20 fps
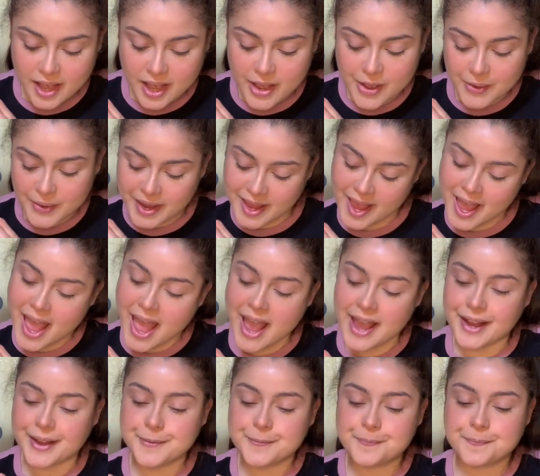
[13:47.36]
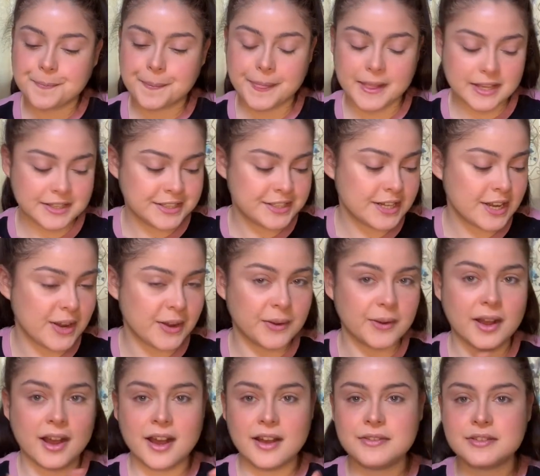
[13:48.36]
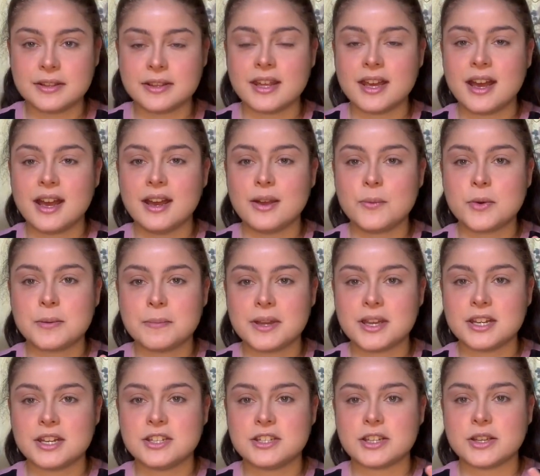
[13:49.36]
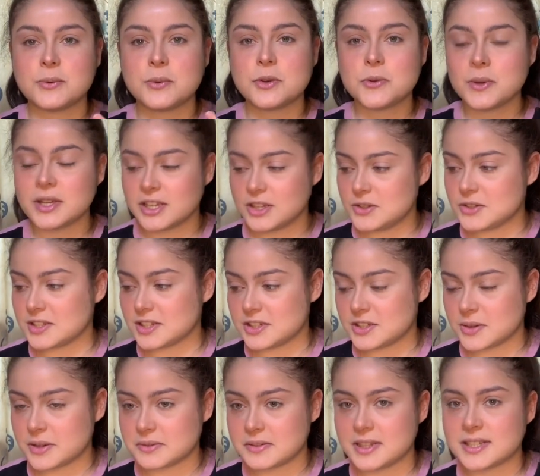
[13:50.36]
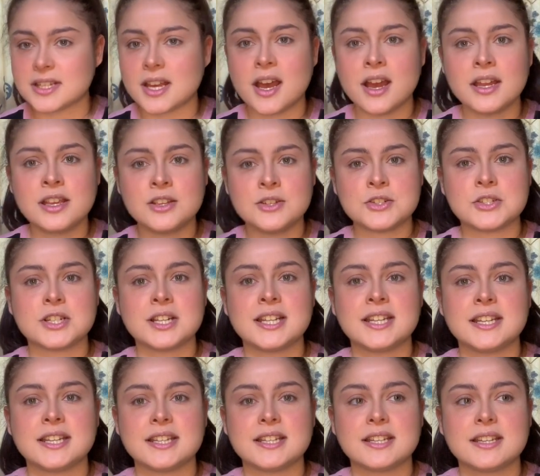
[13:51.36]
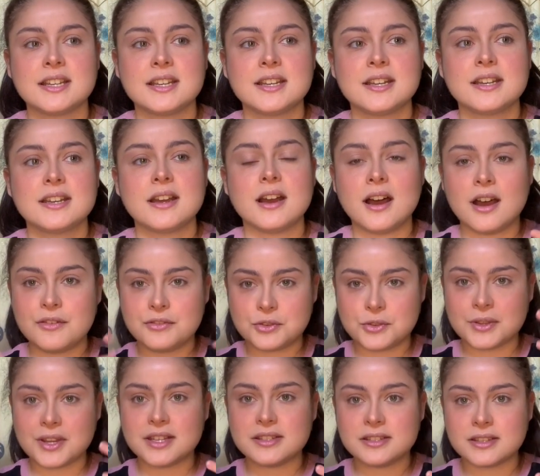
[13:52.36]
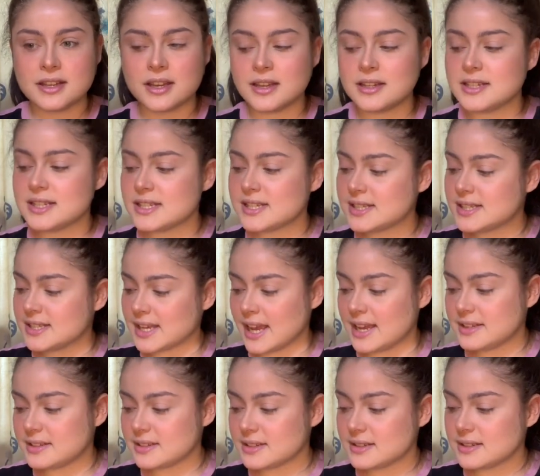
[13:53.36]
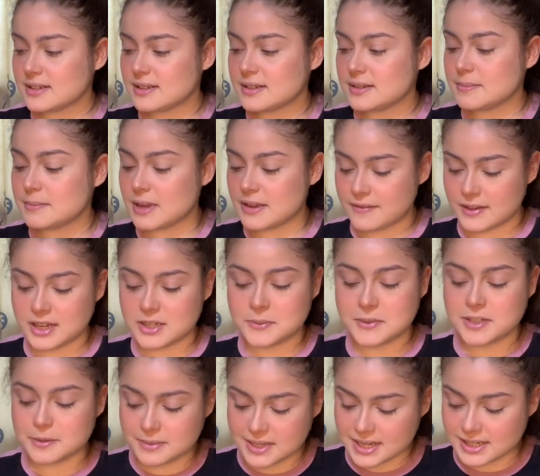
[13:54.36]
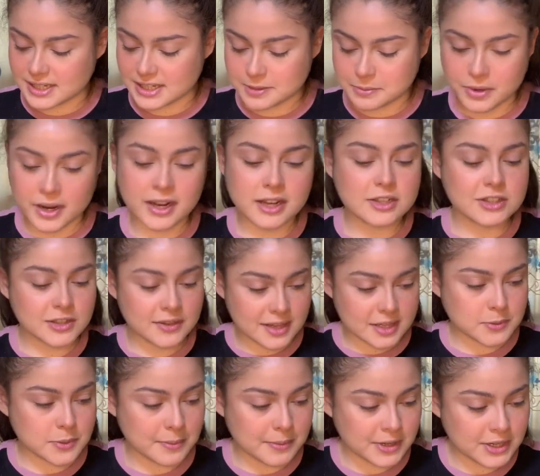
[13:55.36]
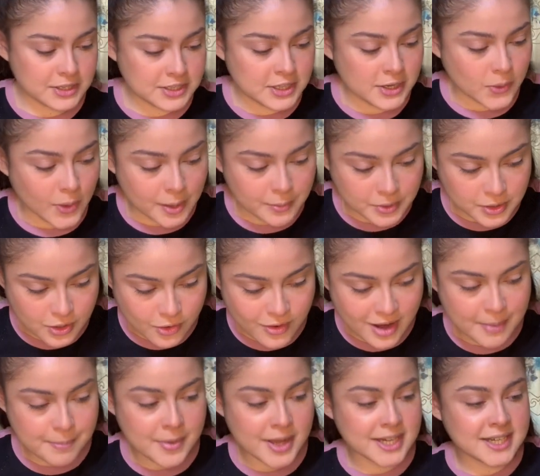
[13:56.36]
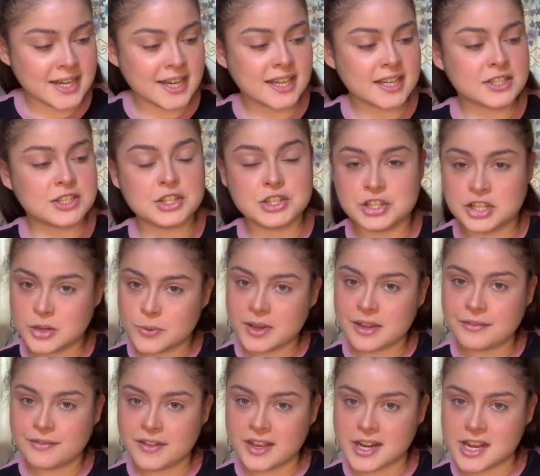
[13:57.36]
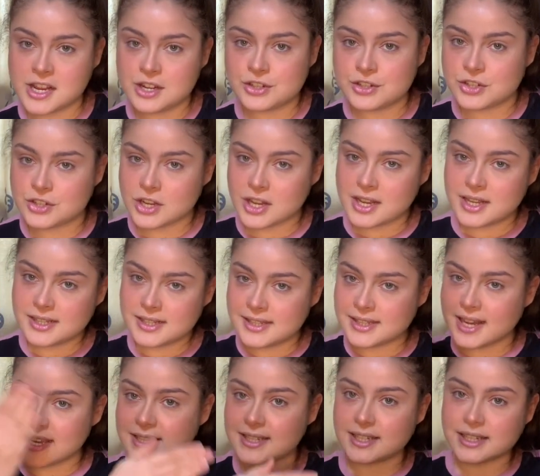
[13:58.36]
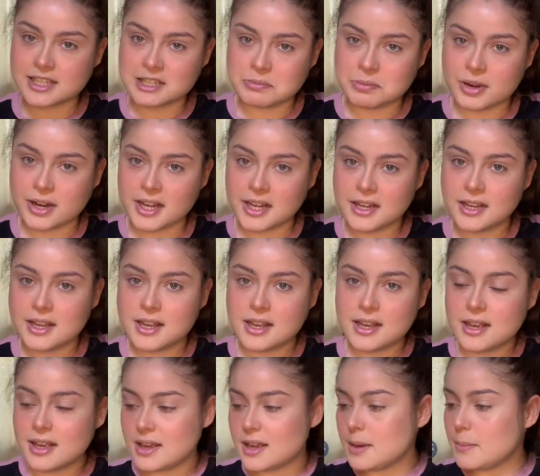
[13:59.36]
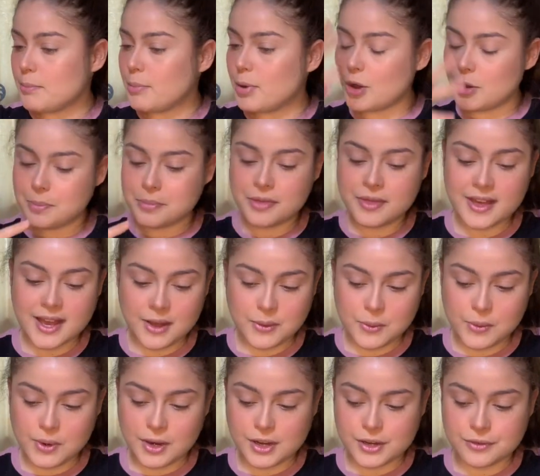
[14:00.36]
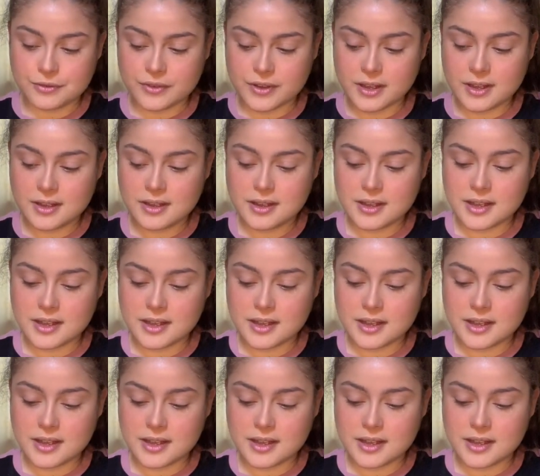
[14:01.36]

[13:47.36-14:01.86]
Okay, so after that, what am I going to do? What do I usually do after this? I usually, after all that's done, set my face with some setting spray. So that's what I'm going to do. I'm going to grab my NYX Dewy Finish setting spray, pop that all over.